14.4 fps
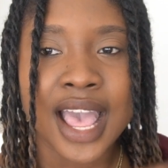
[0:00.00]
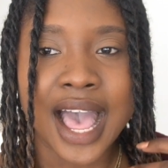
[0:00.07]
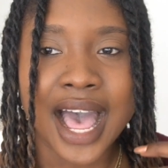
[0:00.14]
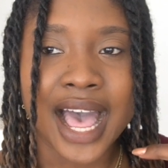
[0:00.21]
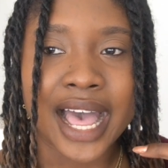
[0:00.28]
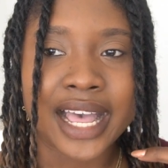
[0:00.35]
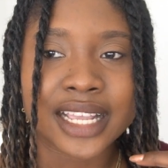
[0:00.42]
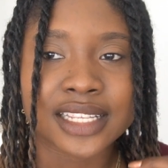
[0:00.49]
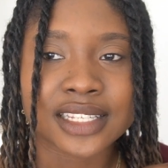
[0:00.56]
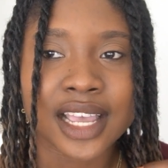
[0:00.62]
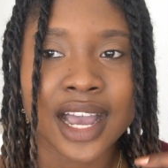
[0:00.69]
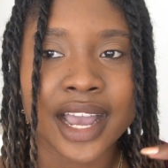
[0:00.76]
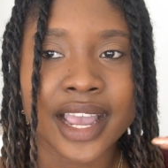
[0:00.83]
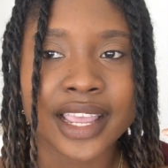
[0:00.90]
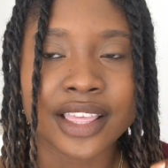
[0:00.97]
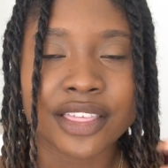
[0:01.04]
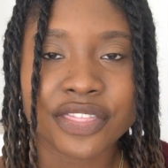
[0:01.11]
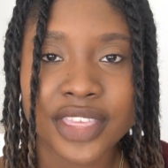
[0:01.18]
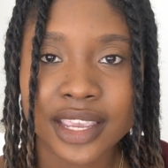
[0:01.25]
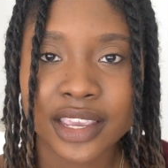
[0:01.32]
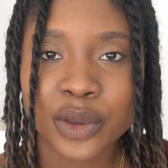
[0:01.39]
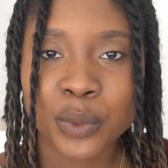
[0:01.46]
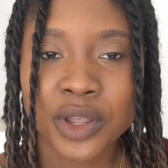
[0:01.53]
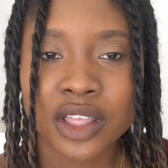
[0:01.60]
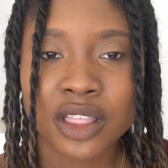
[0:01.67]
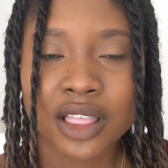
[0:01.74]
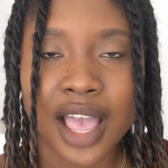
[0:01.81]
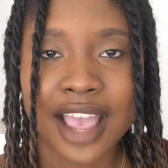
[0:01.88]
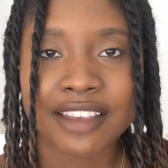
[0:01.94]
as I think it
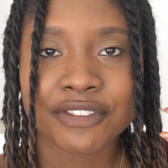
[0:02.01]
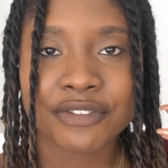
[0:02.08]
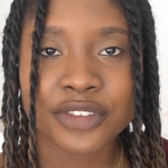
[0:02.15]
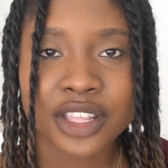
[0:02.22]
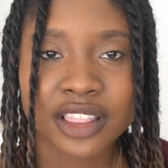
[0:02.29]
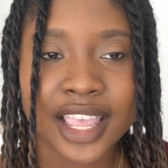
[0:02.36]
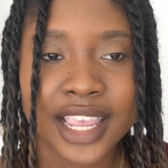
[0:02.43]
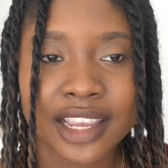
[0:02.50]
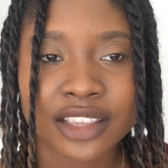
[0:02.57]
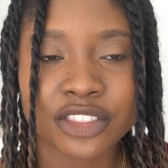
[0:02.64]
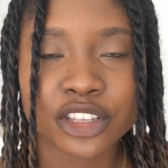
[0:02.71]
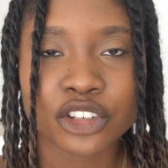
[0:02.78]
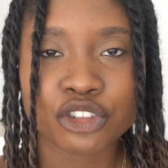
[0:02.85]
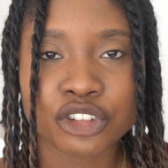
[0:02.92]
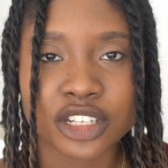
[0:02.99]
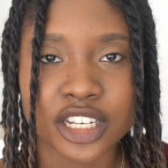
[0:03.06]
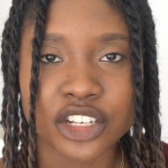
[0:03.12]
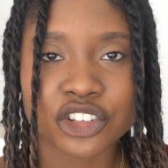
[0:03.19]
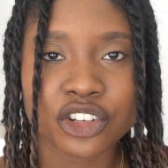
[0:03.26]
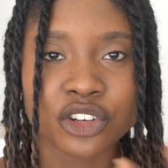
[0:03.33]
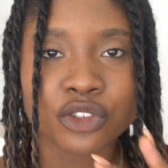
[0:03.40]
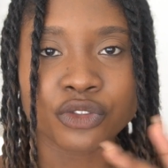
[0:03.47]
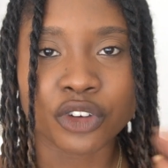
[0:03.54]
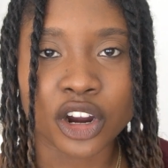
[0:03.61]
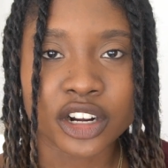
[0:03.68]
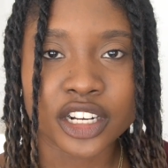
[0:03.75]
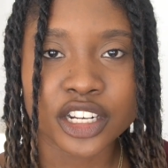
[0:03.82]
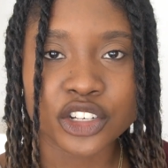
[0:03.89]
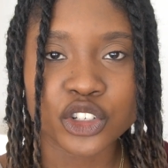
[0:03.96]
will? I feel like the traditional
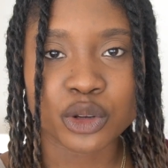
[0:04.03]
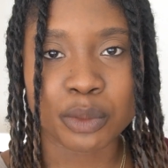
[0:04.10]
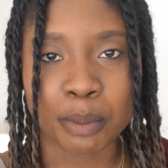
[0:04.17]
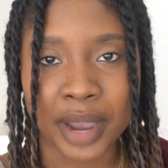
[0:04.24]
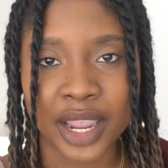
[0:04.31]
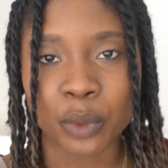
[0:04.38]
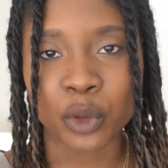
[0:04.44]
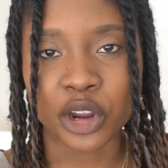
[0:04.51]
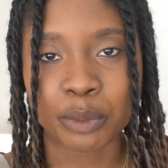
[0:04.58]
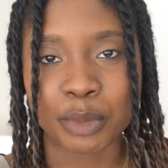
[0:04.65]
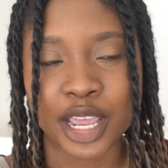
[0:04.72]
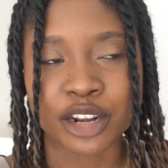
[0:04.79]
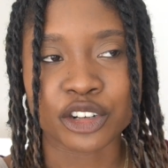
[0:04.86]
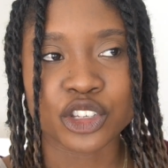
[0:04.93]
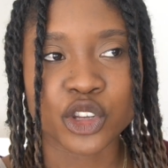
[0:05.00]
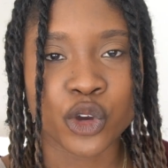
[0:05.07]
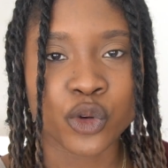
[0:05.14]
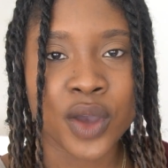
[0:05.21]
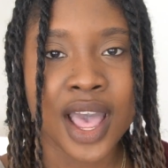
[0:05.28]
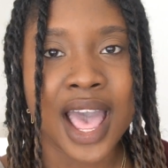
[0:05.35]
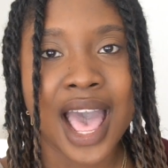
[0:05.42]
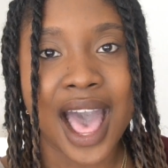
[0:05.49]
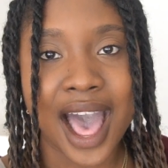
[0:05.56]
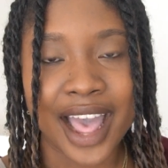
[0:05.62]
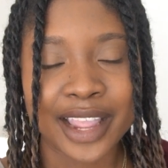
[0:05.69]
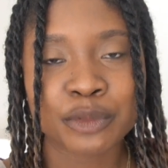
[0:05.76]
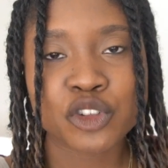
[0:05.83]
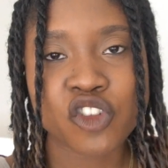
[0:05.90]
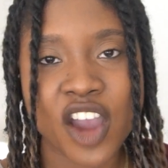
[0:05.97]
varnish might work better. So
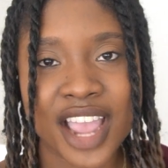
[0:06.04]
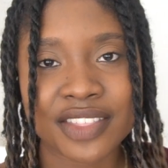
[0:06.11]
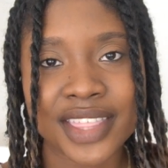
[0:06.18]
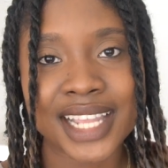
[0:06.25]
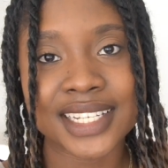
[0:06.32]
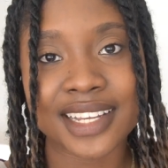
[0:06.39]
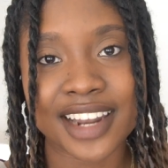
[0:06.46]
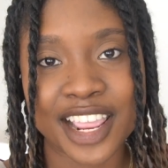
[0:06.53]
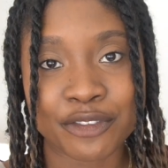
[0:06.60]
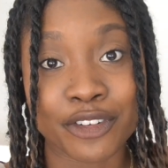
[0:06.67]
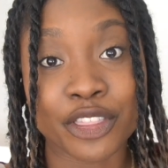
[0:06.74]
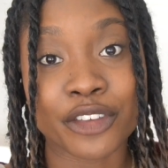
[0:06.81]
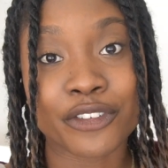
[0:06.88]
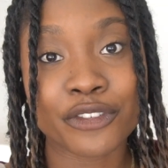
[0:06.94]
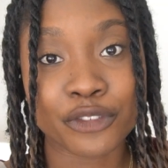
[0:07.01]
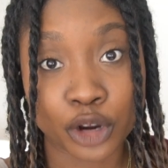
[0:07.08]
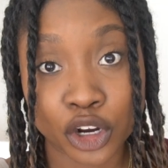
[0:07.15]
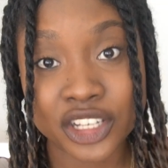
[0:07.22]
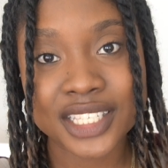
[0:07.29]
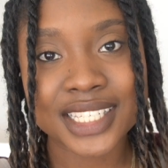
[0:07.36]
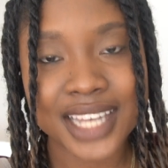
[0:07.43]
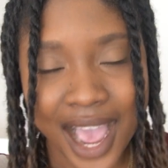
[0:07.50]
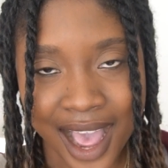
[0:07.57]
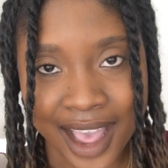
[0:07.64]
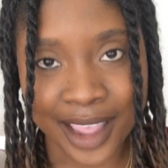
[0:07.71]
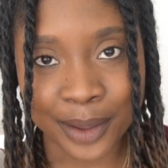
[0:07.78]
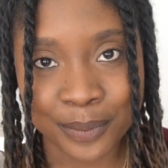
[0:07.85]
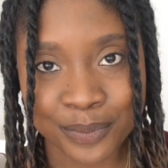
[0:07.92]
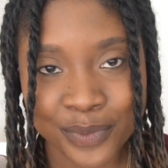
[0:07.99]
I am trying that today for the first
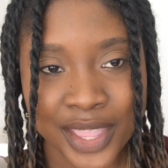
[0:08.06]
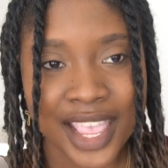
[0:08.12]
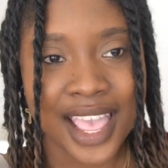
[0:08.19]
time,